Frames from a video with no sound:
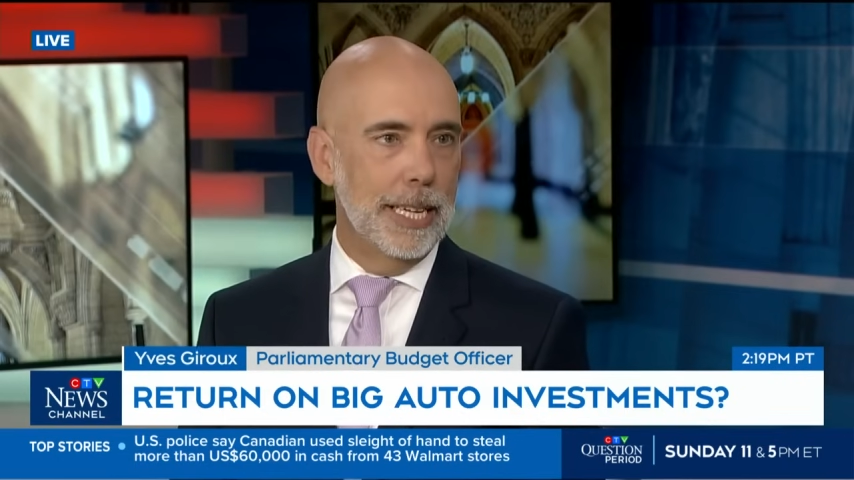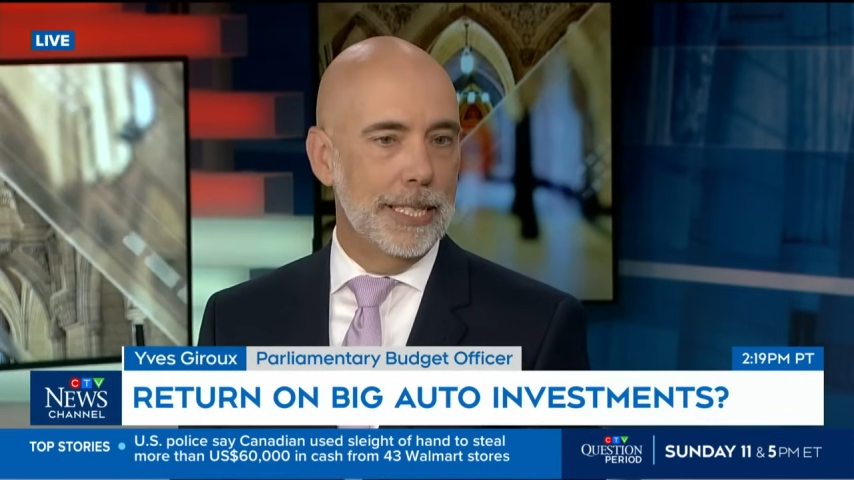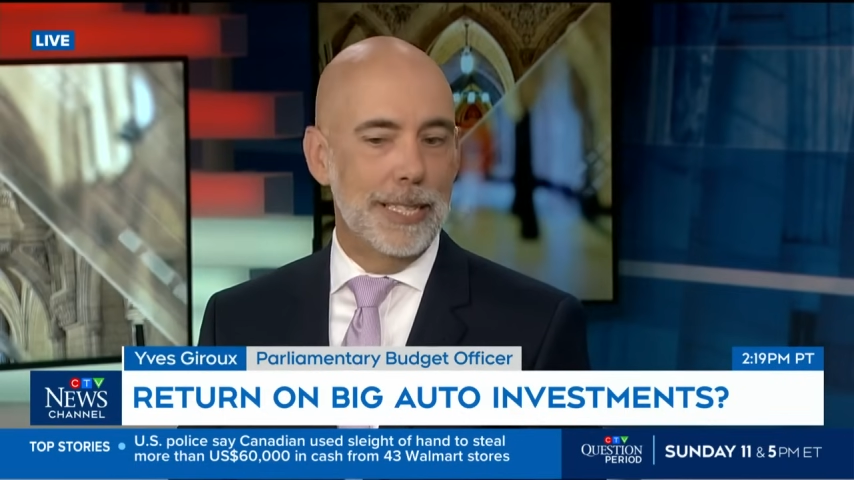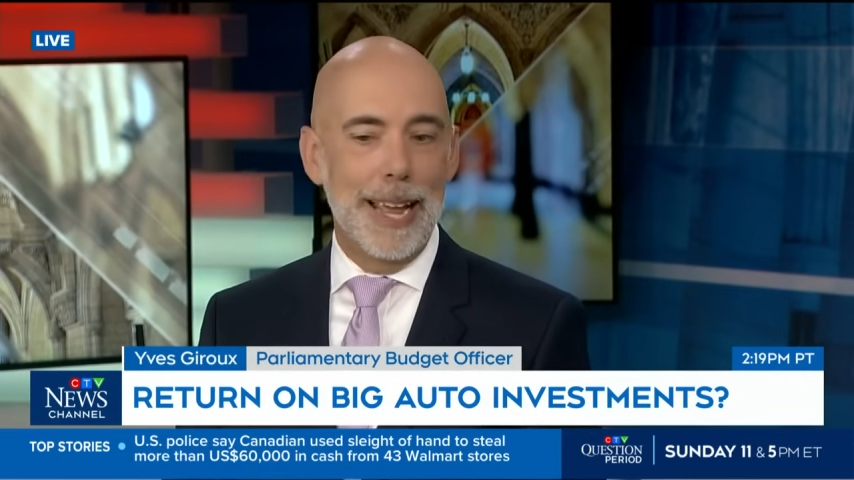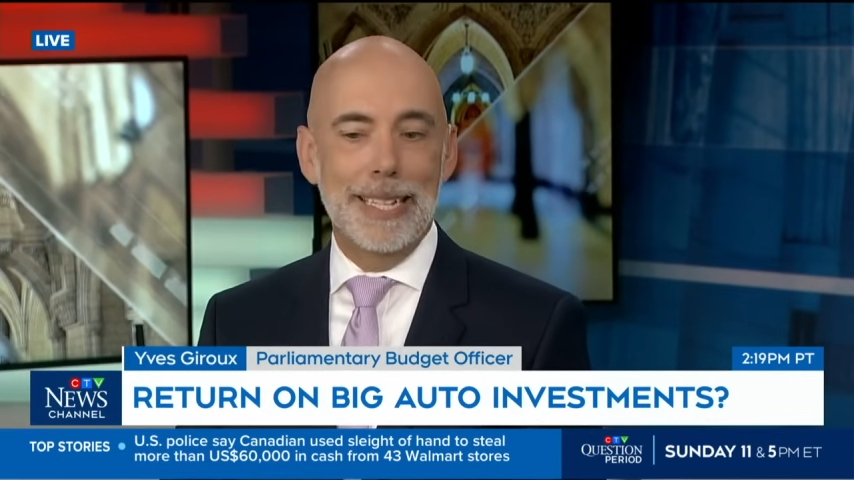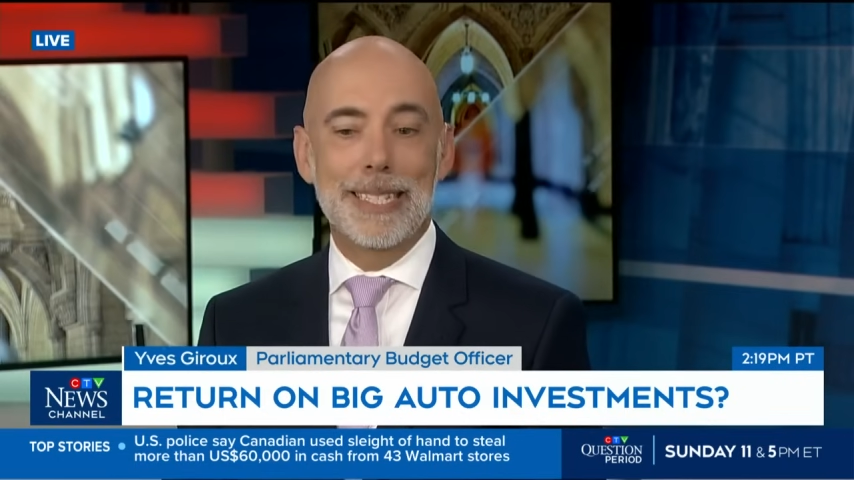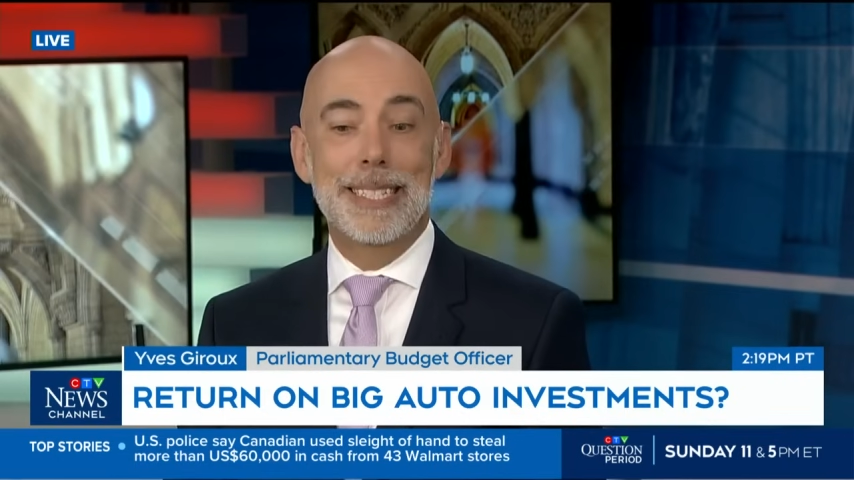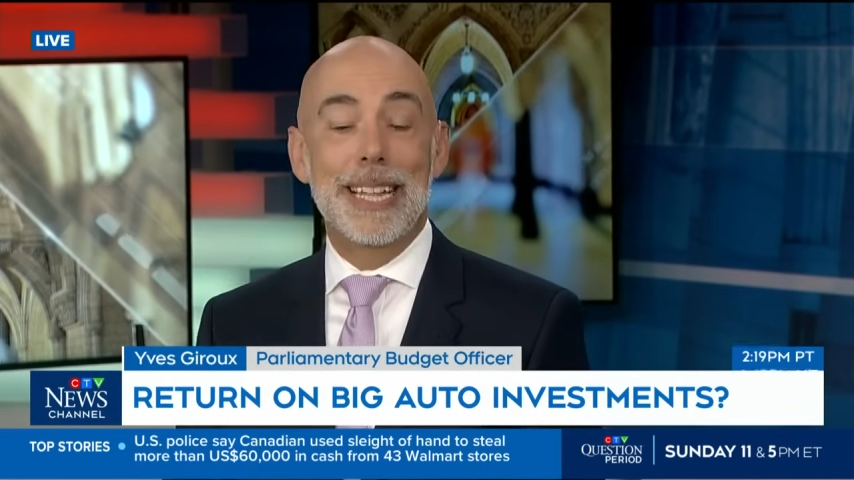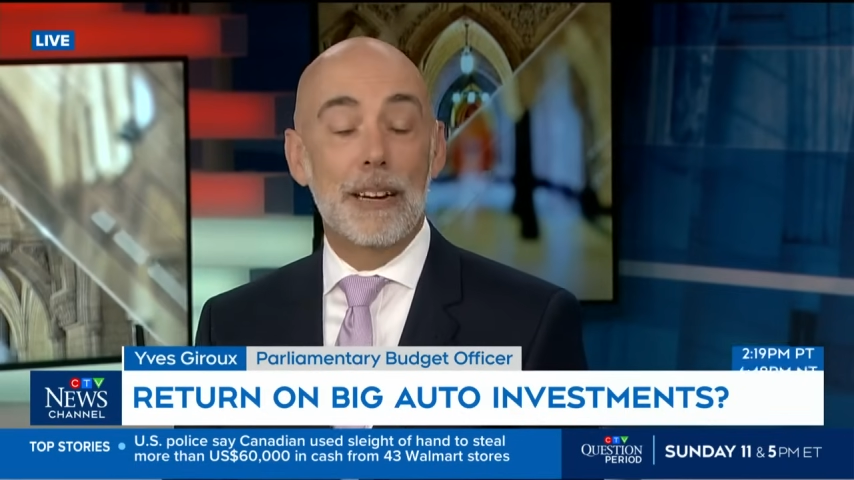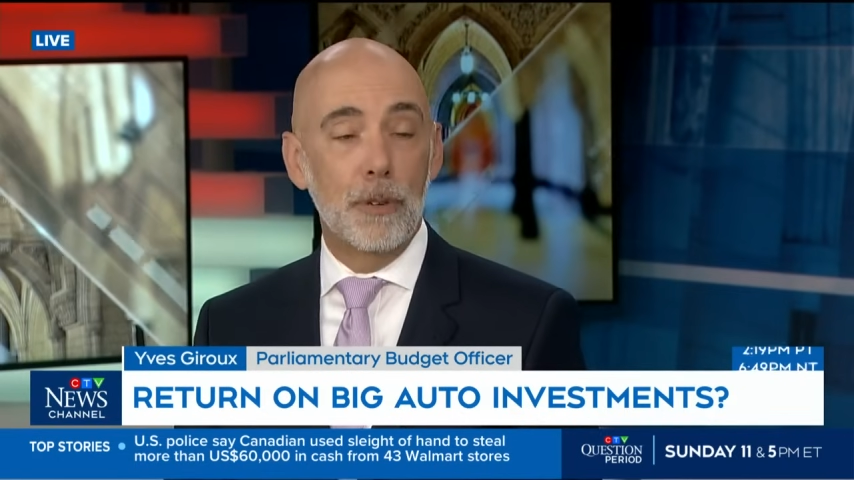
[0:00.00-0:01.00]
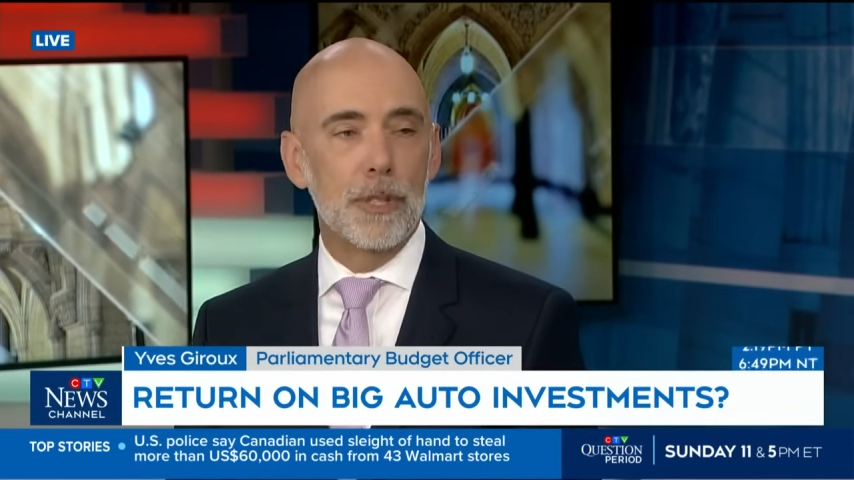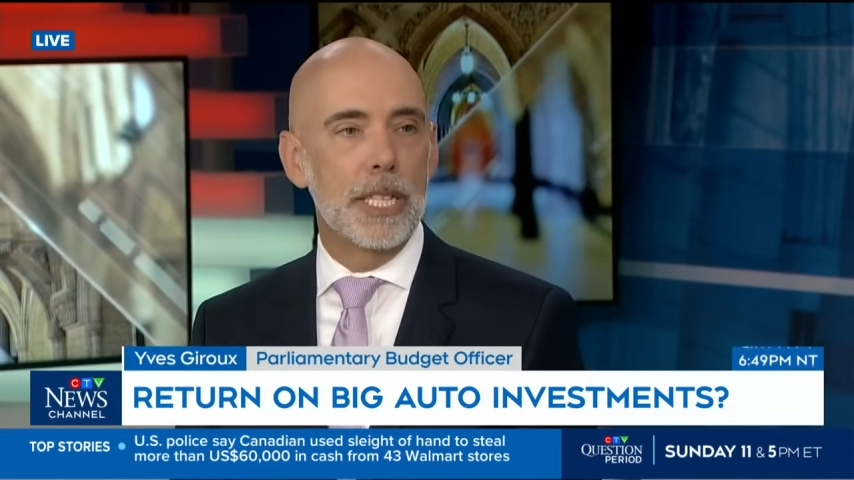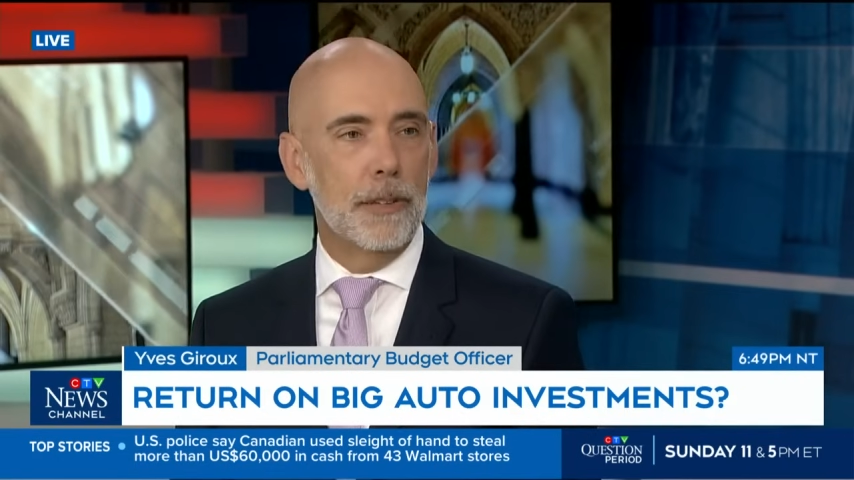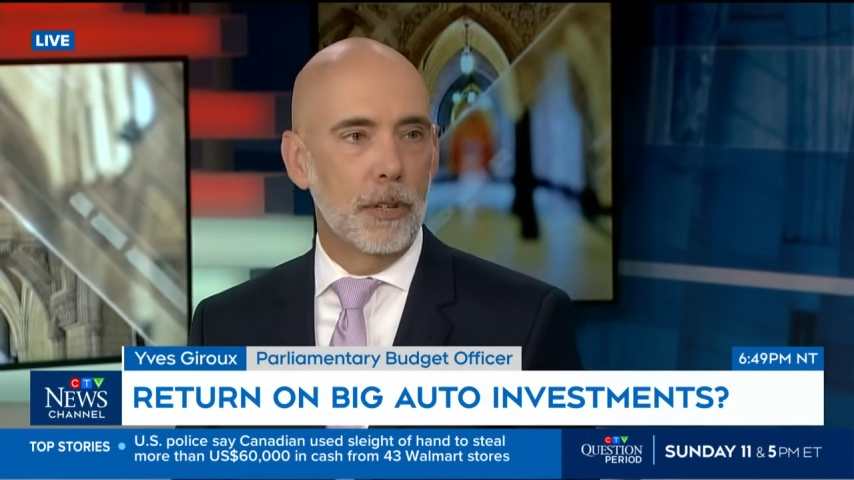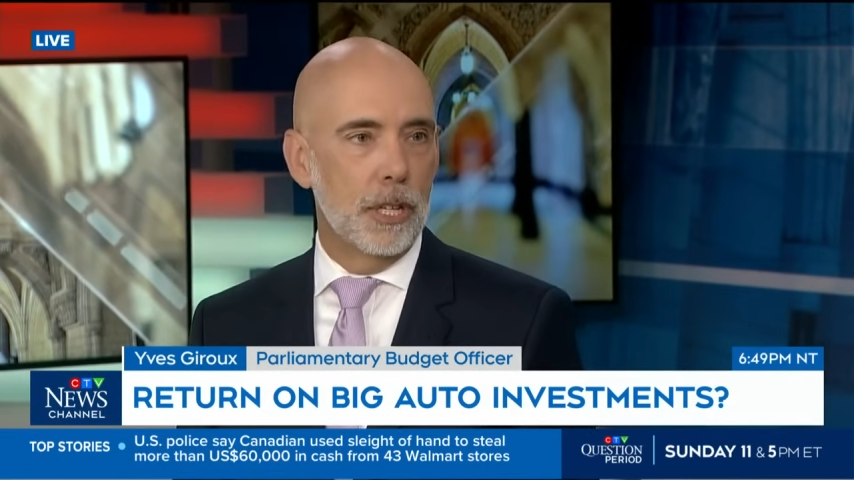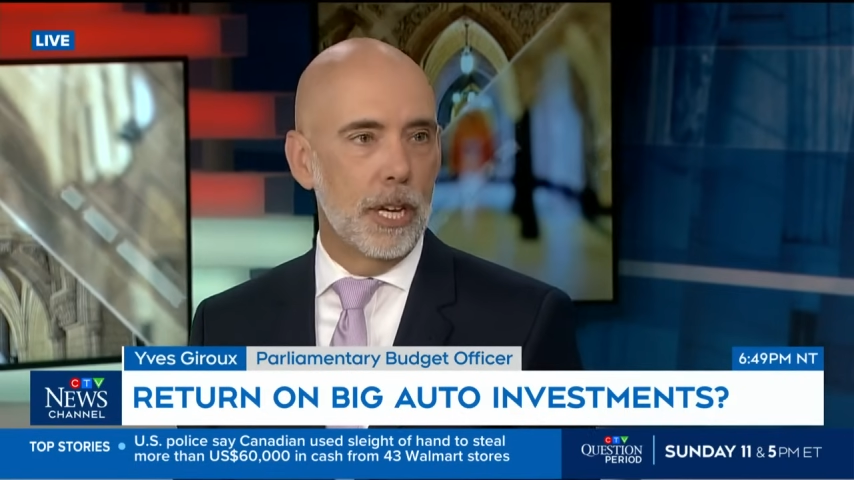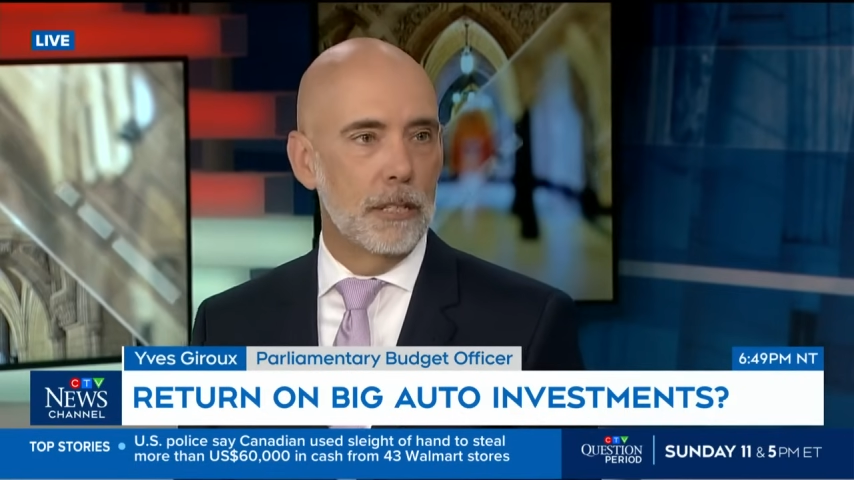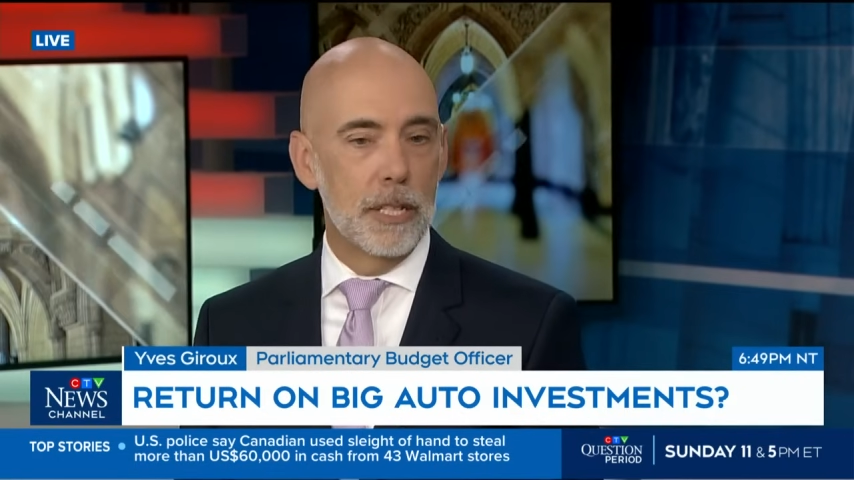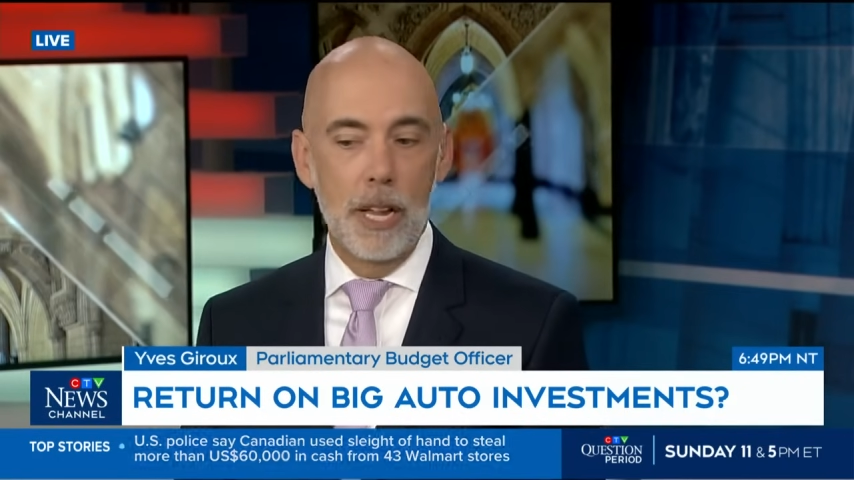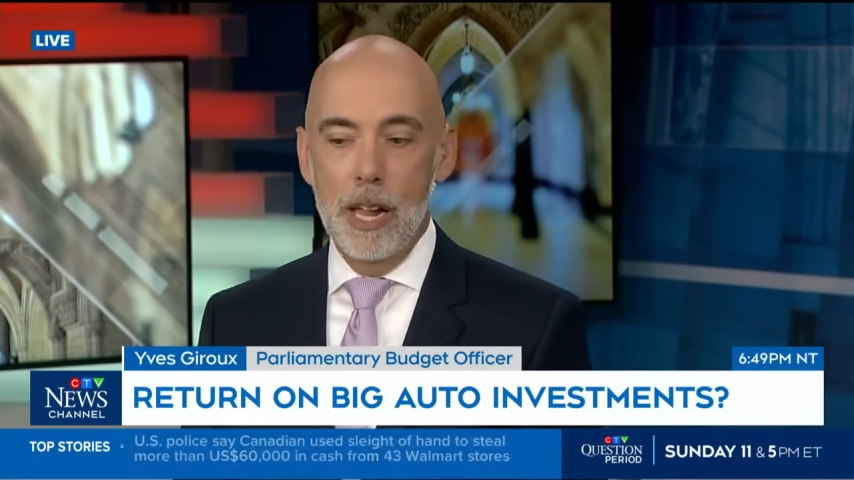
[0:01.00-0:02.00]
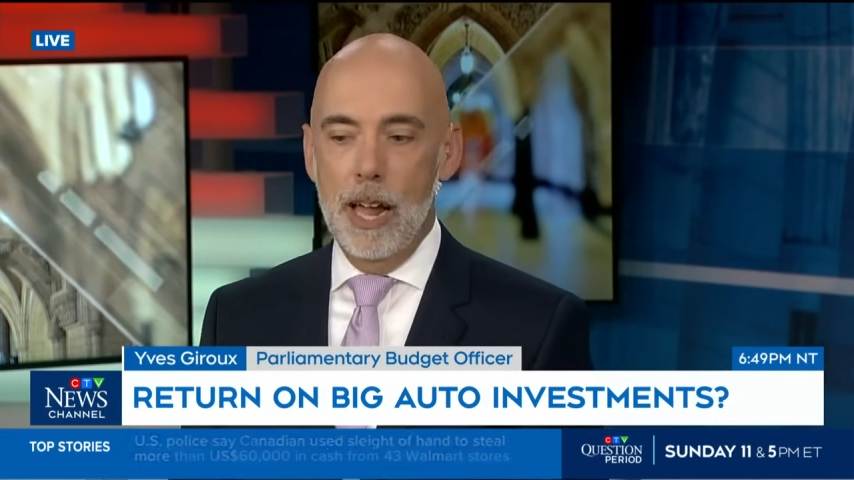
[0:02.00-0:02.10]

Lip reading: It takes several years.